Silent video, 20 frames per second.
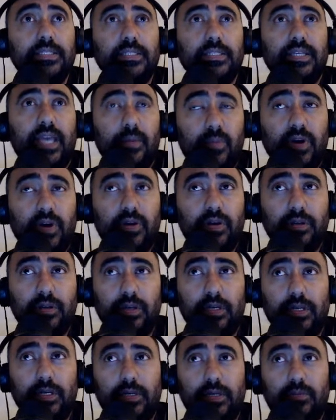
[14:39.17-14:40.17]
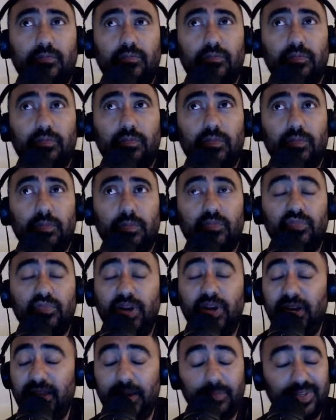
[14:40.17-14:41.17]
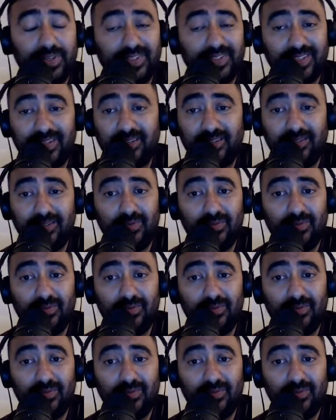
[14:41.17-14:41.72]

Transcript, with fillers: Kepa. Um, really kept us in.